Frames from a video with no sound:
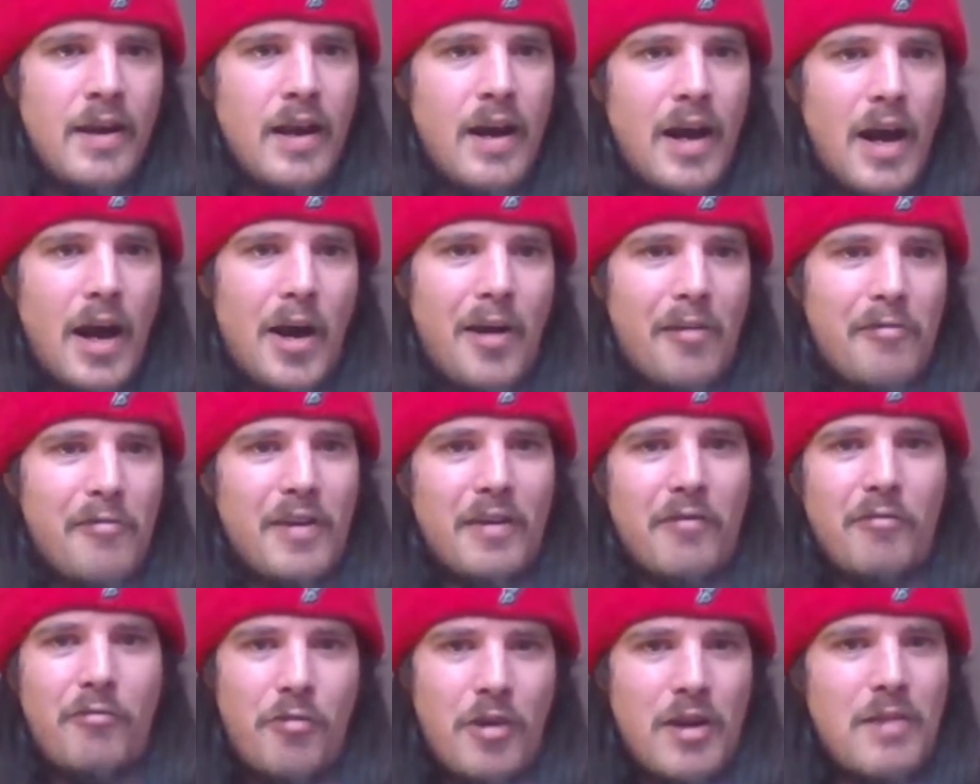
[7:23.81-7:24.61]
I
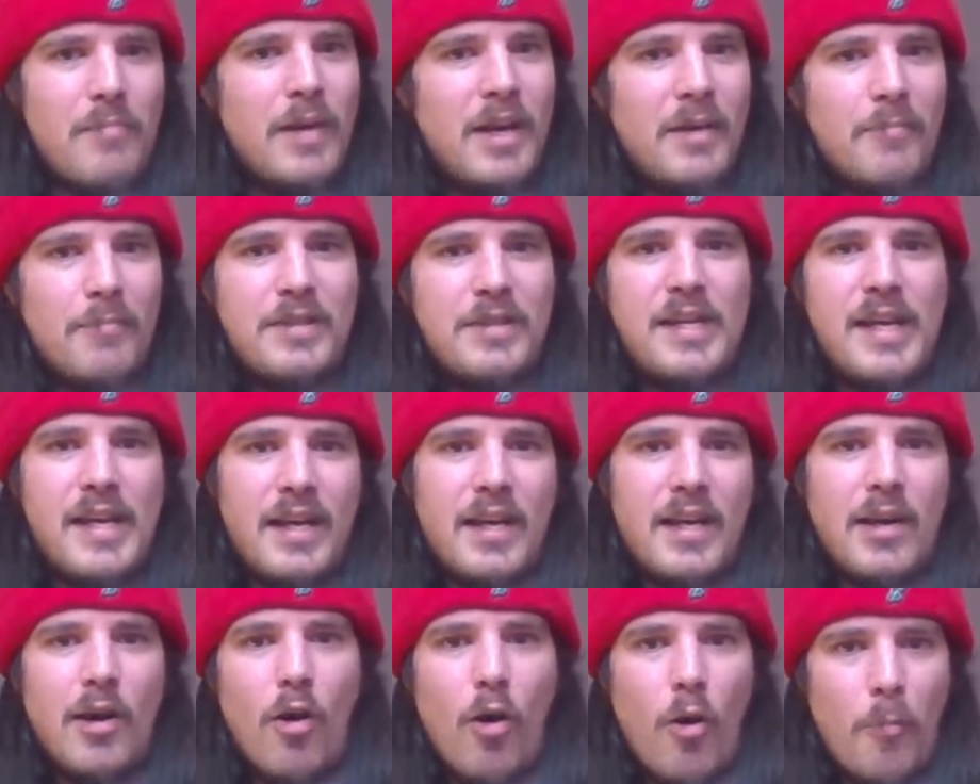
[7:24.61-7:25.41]
think Freeman in
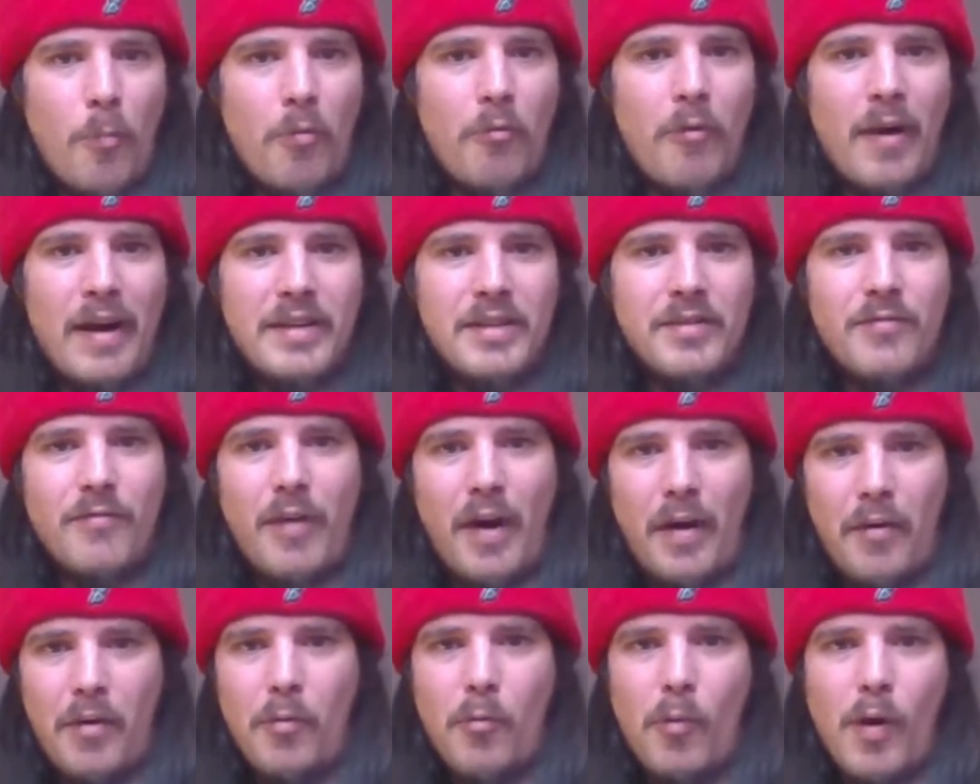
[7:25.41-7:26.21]
particular operates
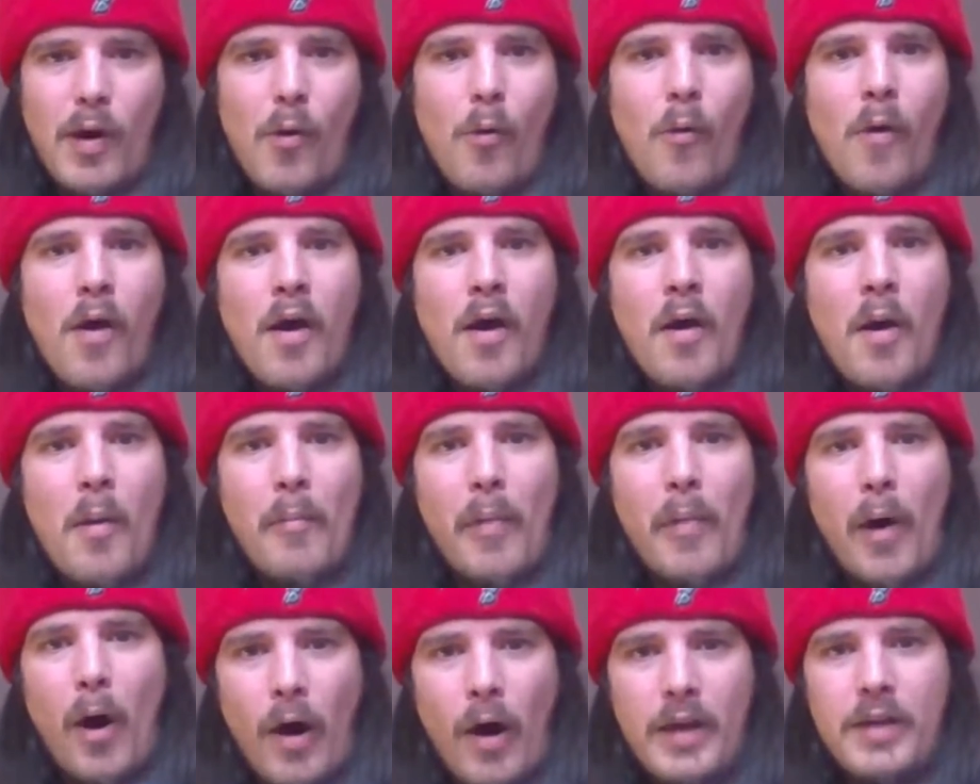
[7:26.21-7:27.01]
very well
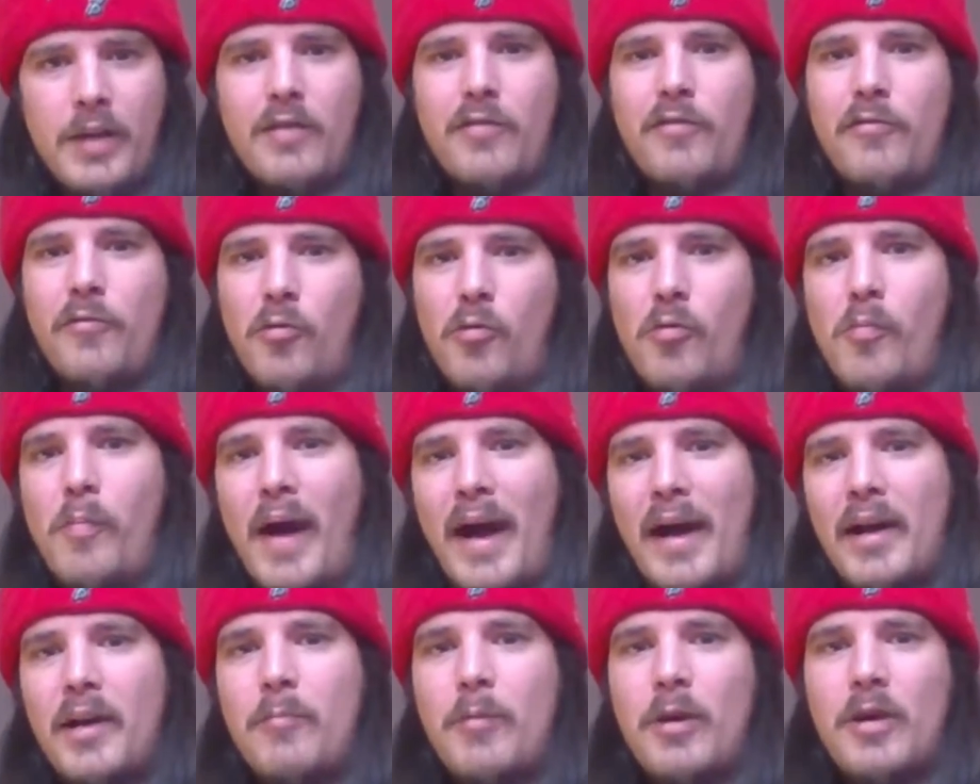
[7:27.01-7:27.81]
behind a
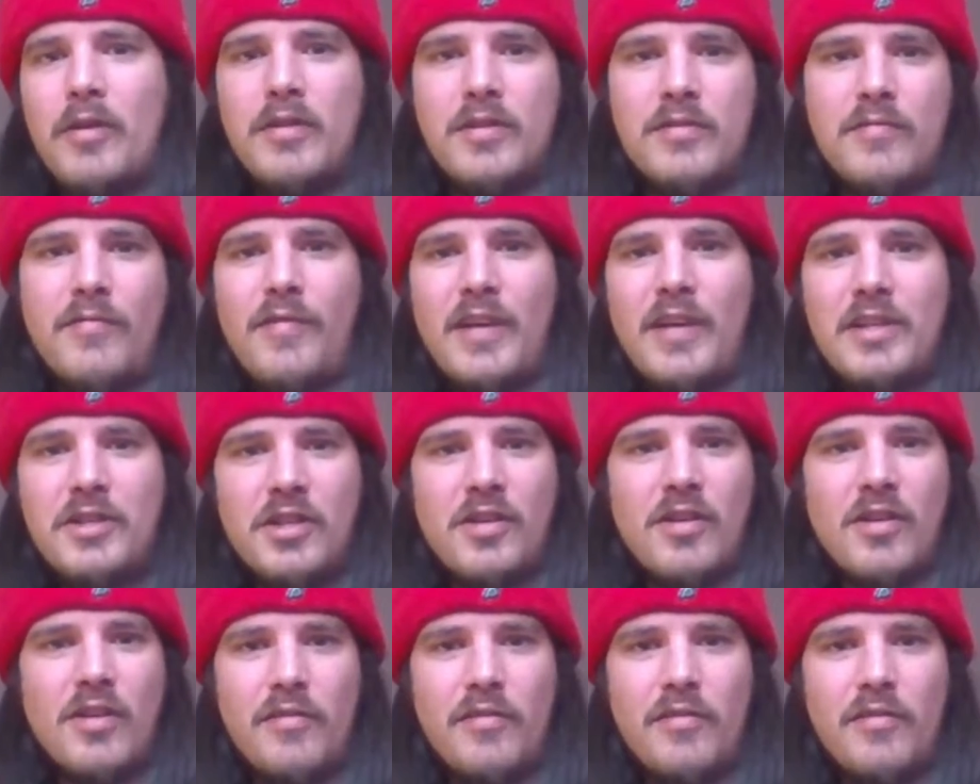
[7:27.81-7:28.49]
fullback because vision,